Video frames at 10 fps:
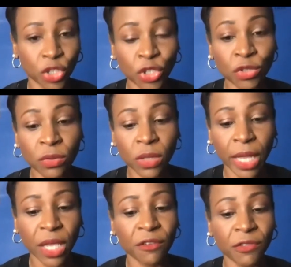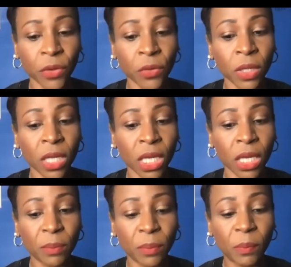true, like if you
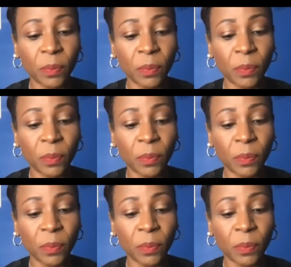keep,